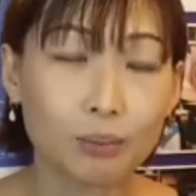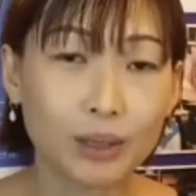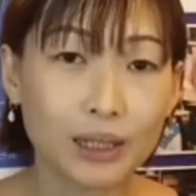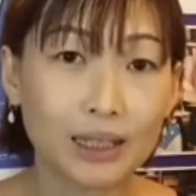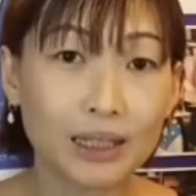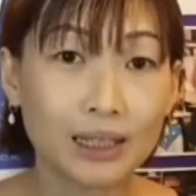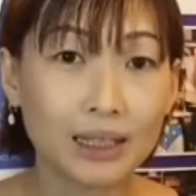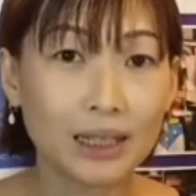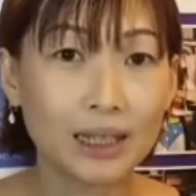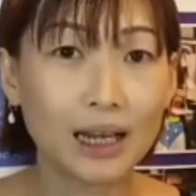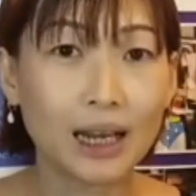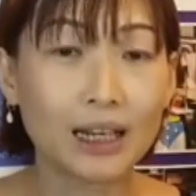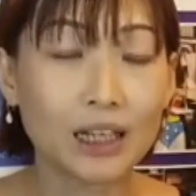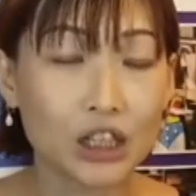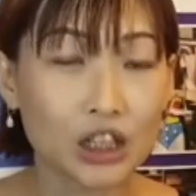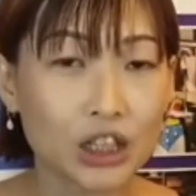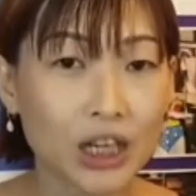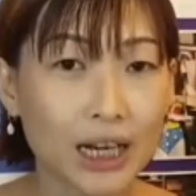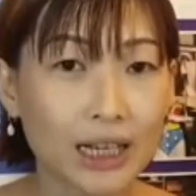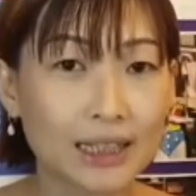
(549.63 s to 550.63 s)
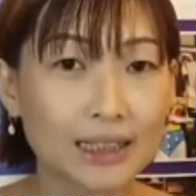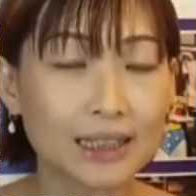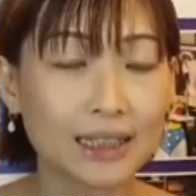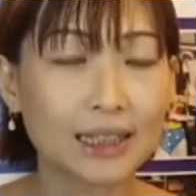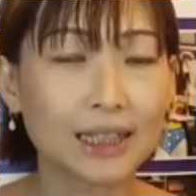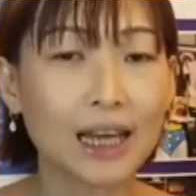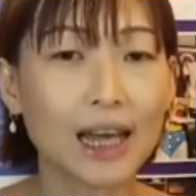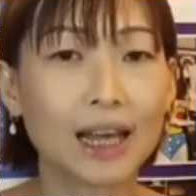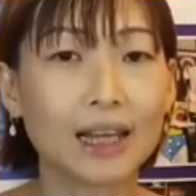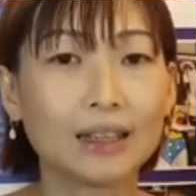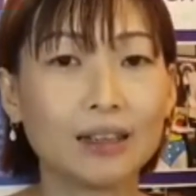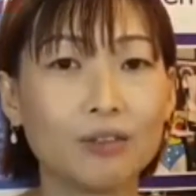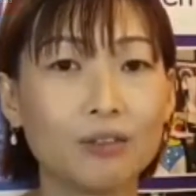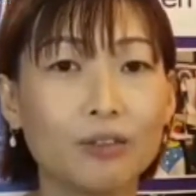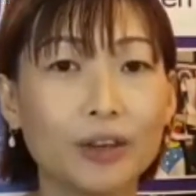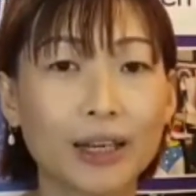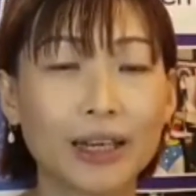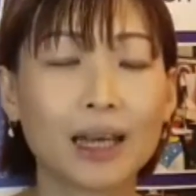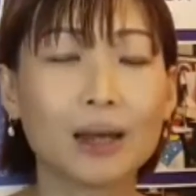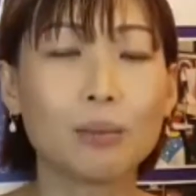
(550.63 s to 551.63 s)
be de-energizing, and in
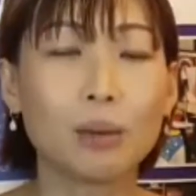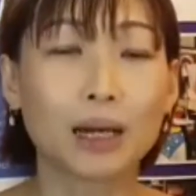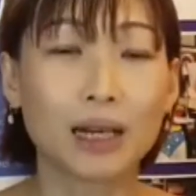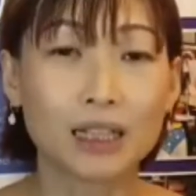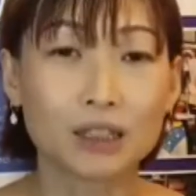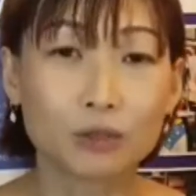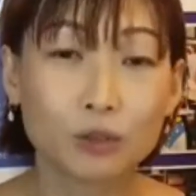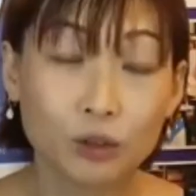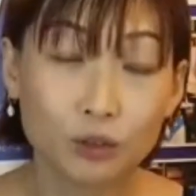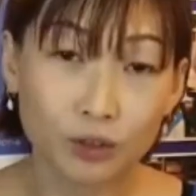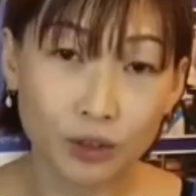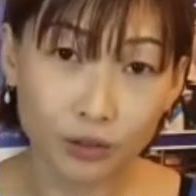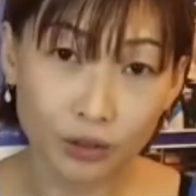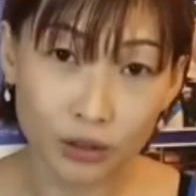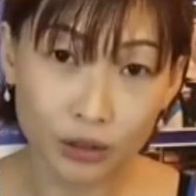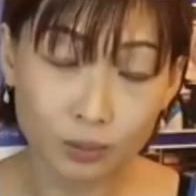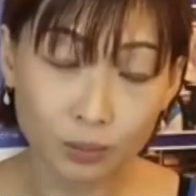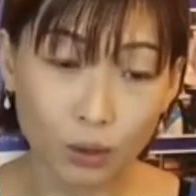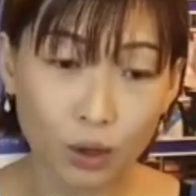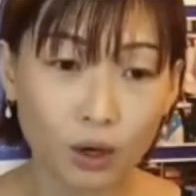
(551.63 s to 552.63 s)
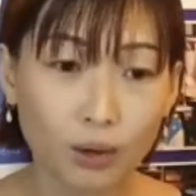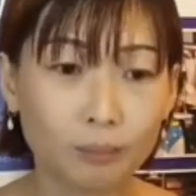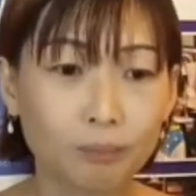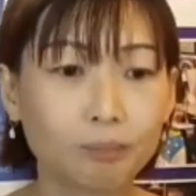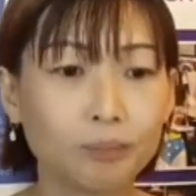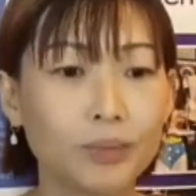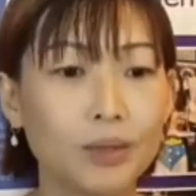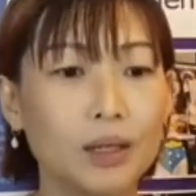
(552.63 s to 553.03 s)
fact it can make us feel very small.